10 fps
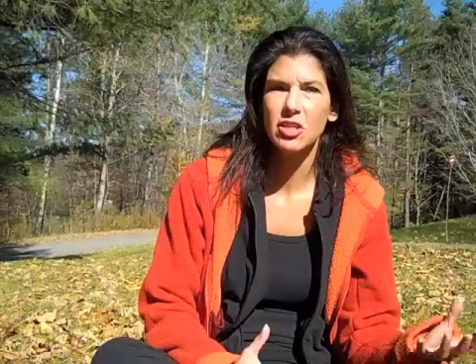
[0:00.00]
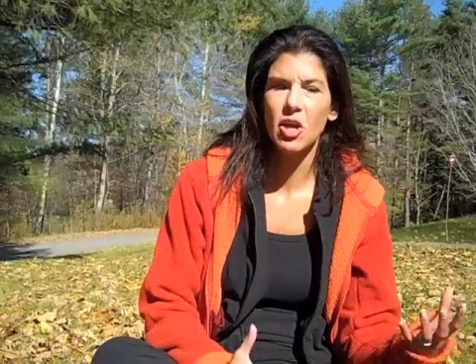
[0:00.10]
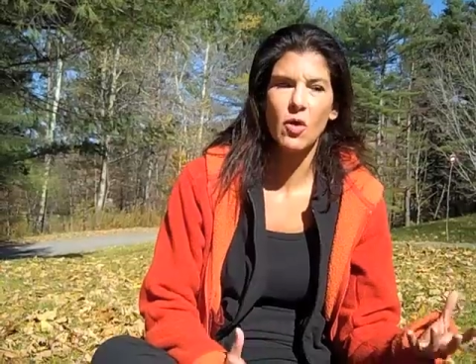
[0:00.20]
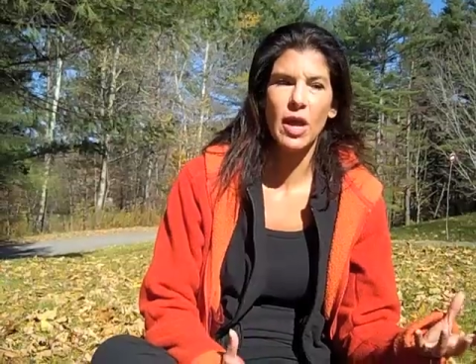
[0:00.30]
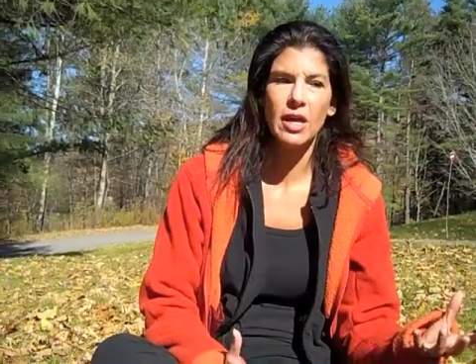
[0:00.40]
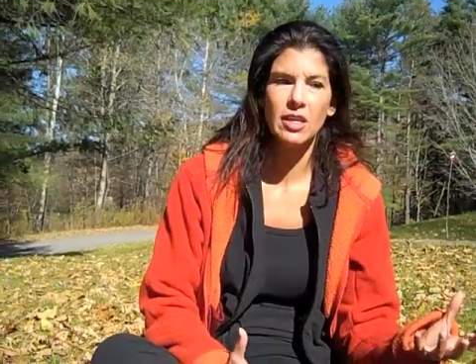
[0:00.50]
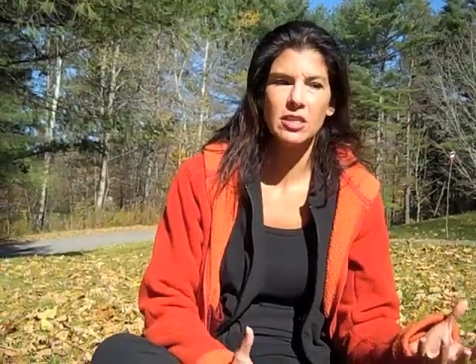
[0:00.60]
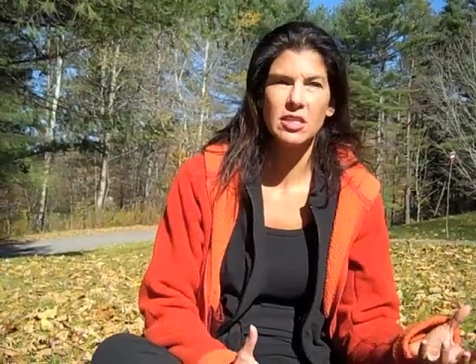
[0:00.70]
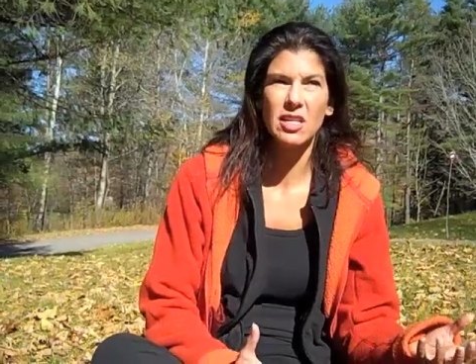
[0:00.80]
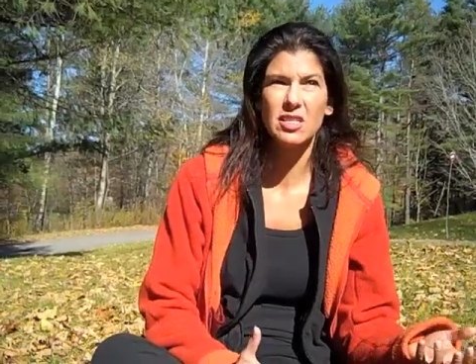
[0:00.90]
know, and
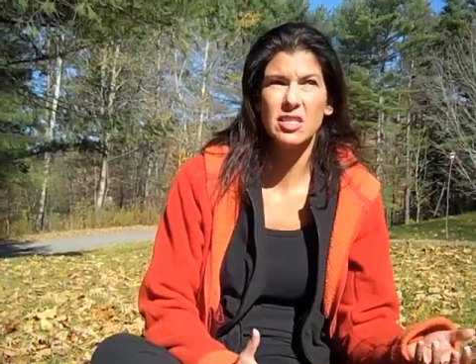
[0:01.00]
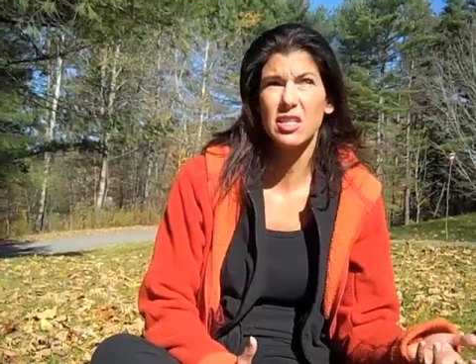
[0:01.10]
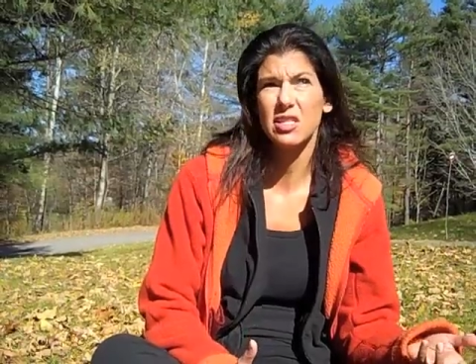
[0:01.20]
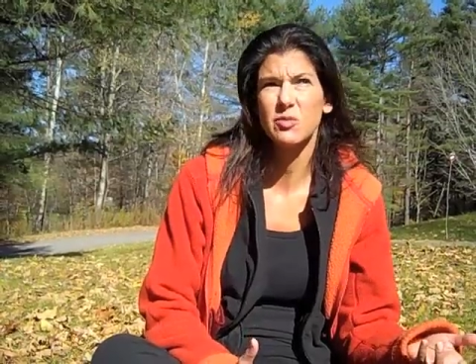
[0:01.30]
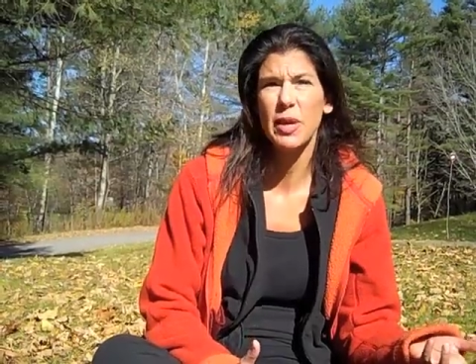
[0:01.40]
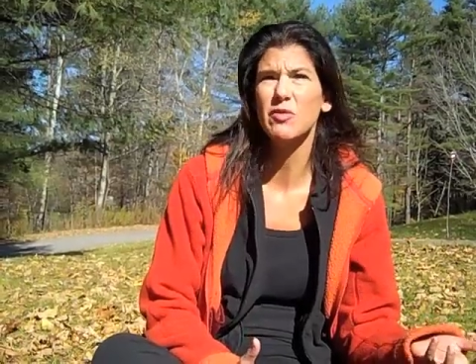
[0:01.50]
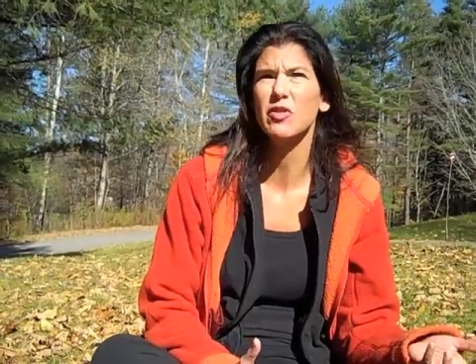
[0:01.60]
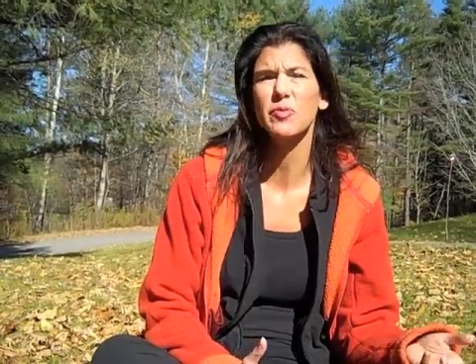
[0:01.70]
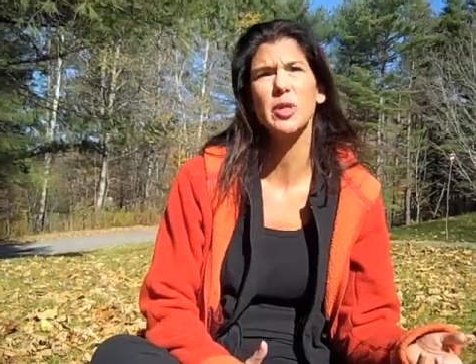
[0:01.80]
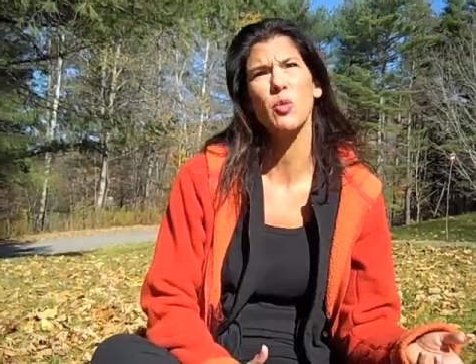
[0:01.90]
it's it's it's painful
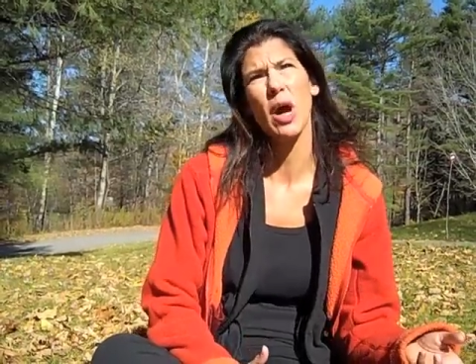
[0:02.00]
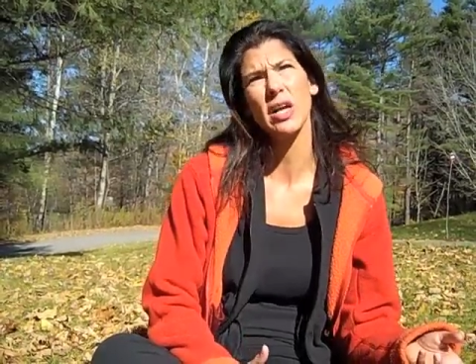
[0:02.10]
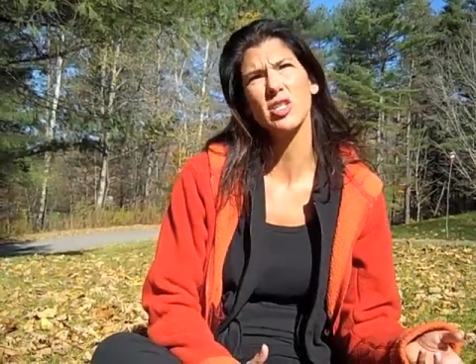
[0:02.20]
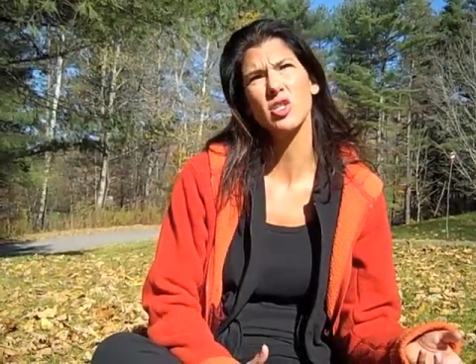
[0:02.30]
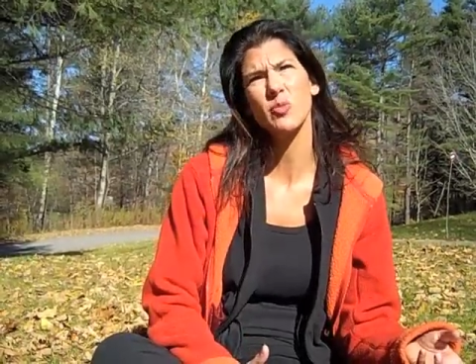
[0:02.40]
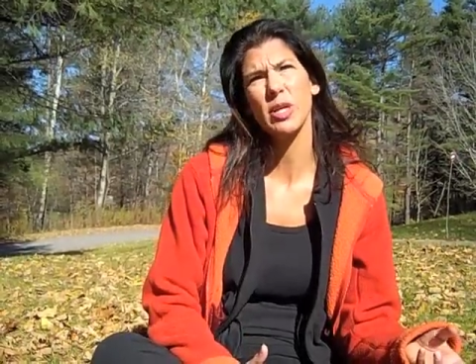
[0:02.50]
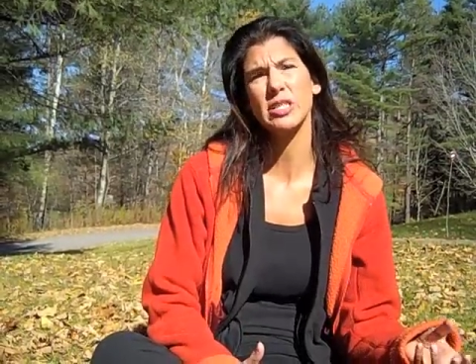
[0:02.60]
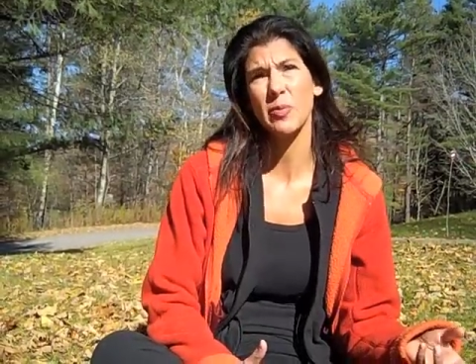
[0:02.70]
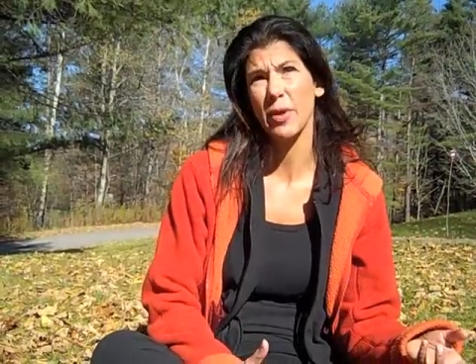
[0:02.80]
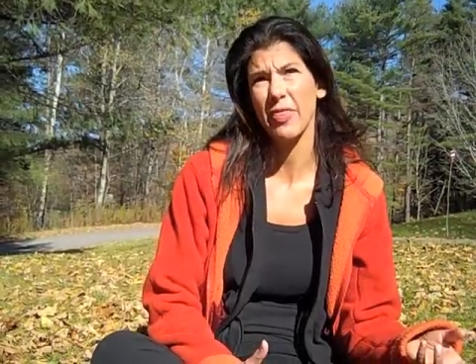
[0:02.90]
for me to watch because
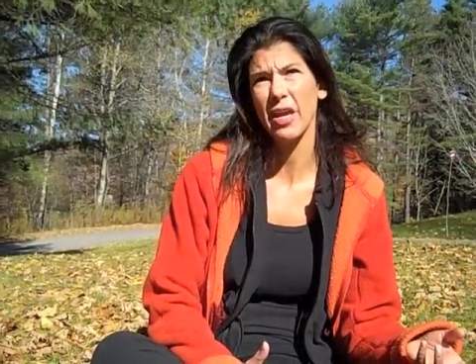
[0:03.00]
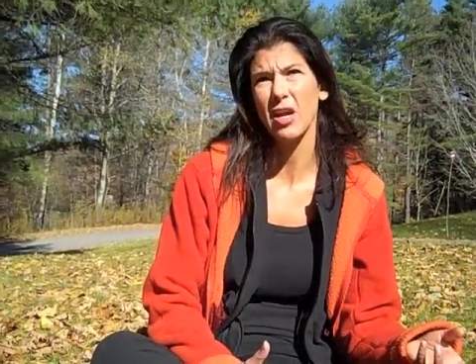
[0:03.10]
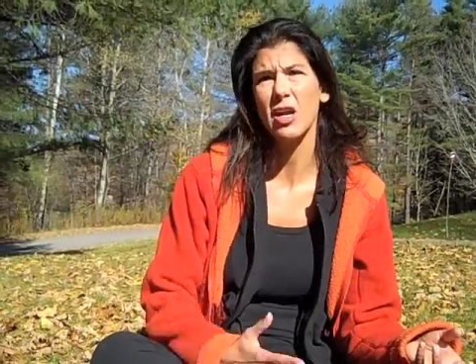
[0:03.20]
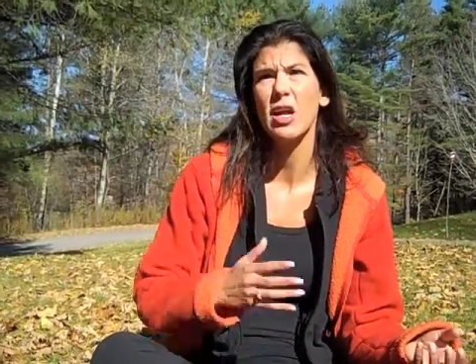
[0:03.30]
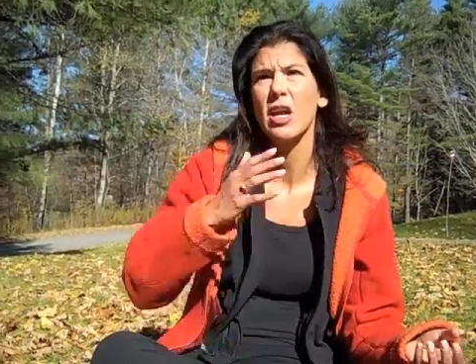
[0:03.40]
I've been there,